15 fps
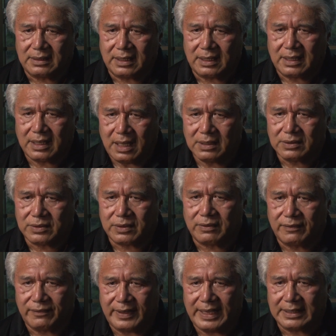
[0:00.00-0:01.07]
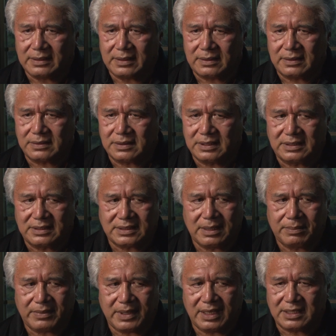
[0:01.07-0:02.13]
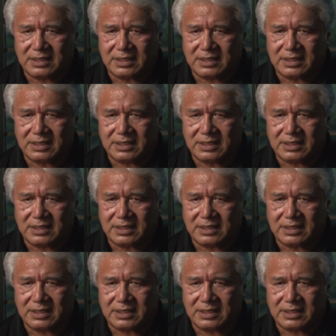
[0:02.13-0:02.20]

the cultural factors in something